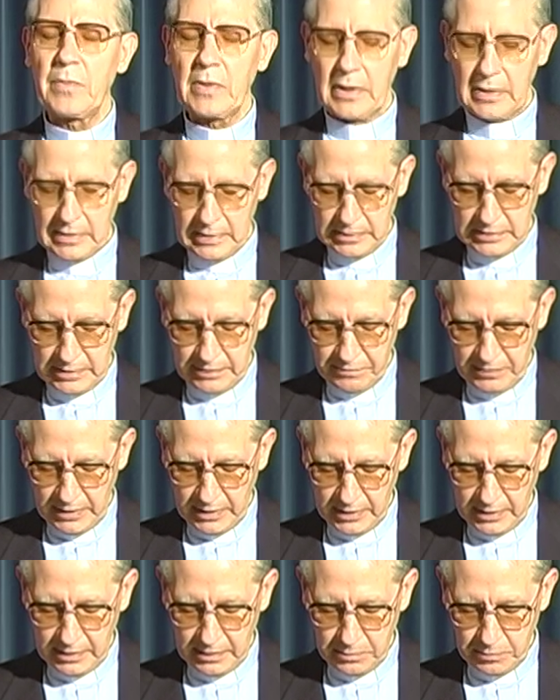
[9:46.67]
This is a
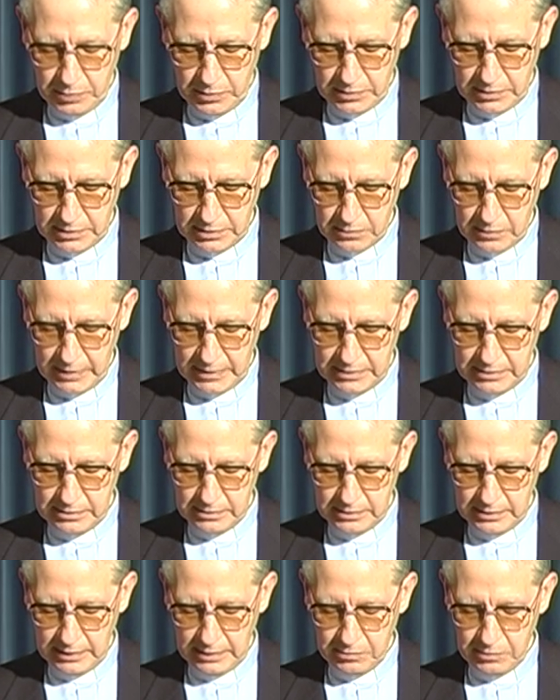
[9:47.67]
very important
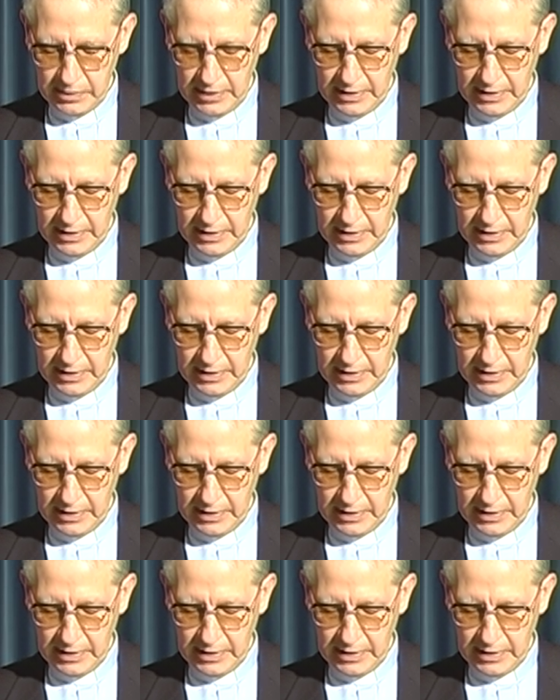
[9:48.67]
question that we